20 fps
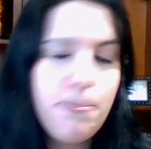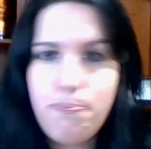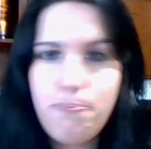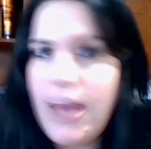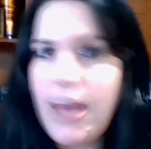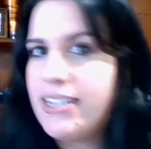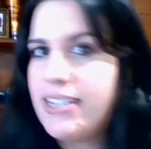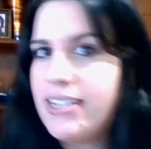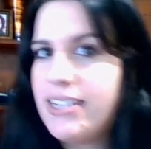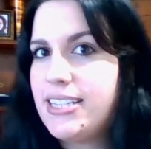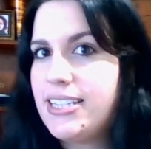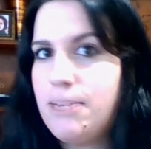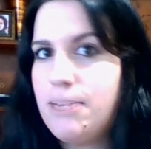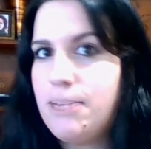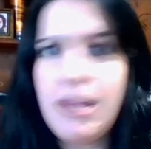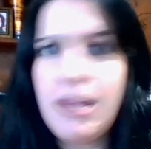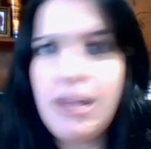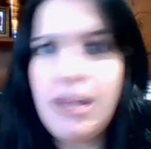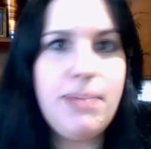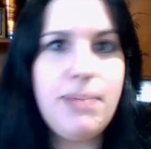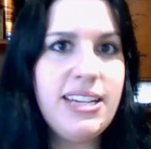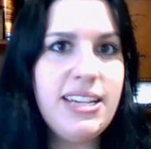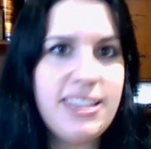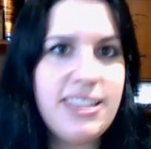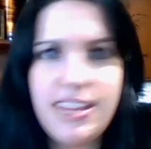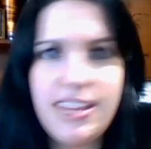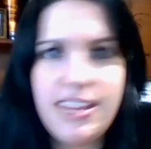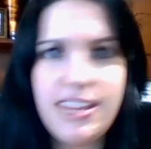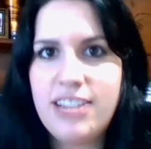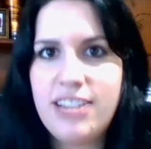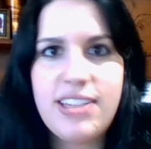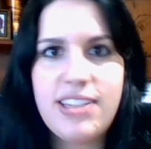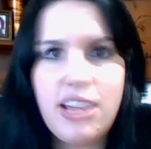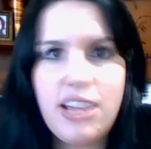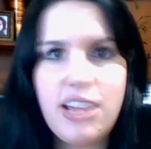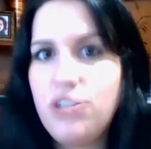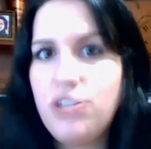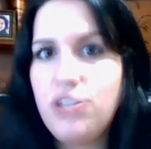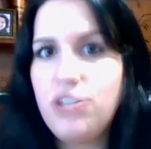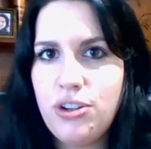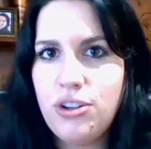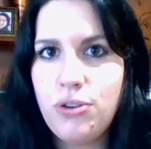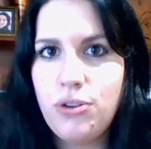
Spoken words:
pets and babies and things that, you know,